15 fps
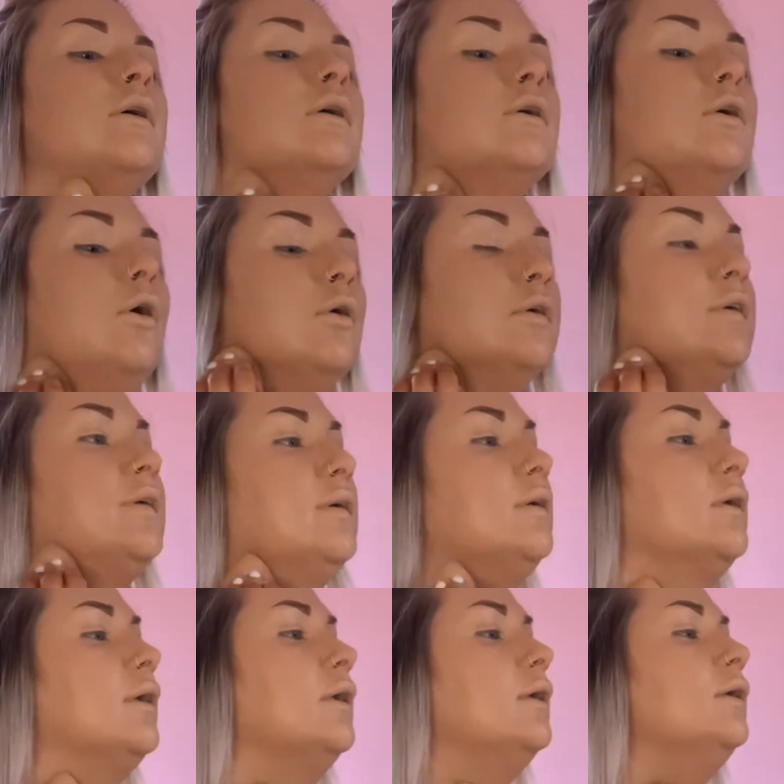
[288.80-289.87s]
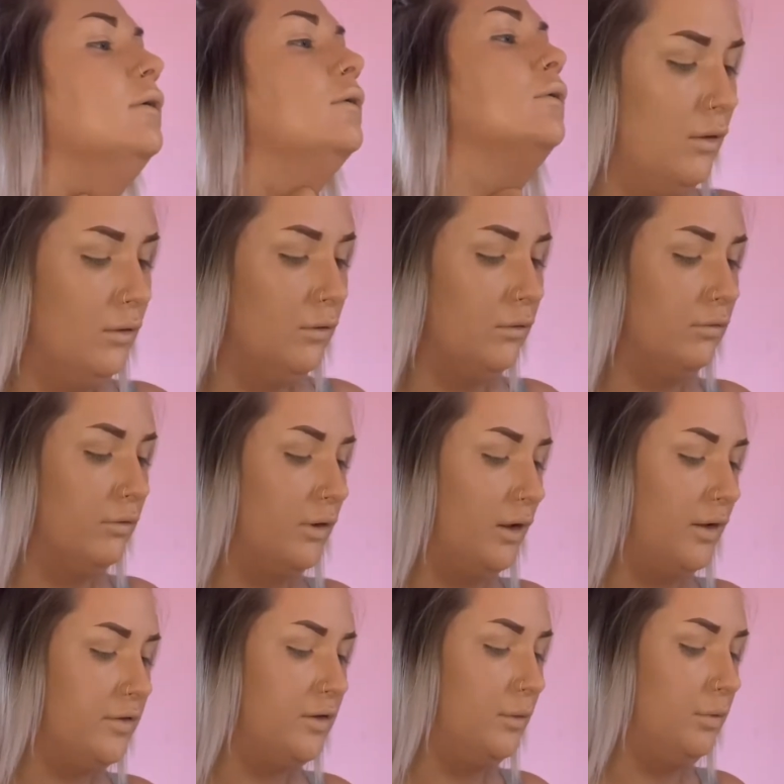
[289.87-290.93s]
constantly over the
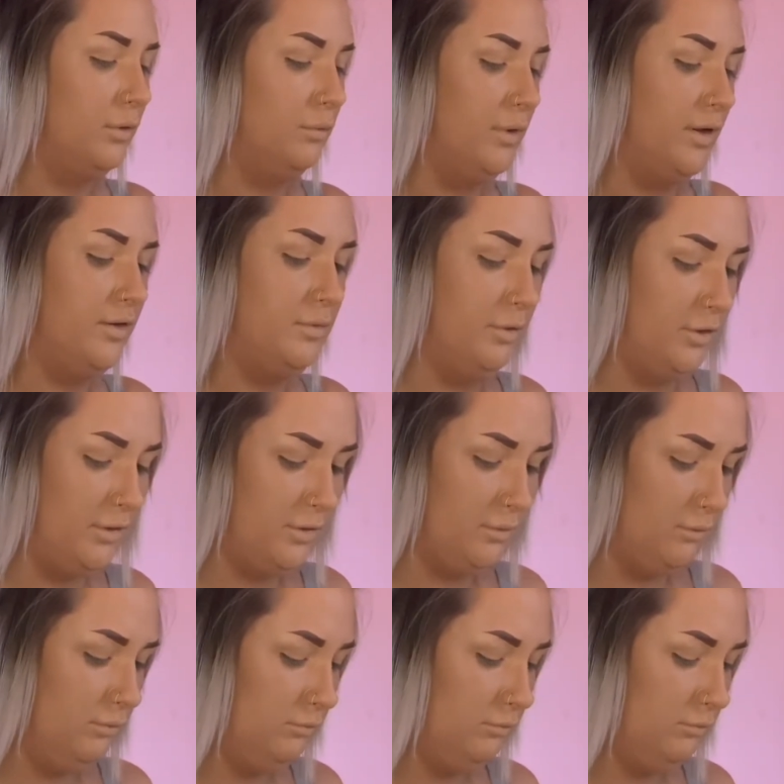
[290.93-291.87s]
last couple of weeks because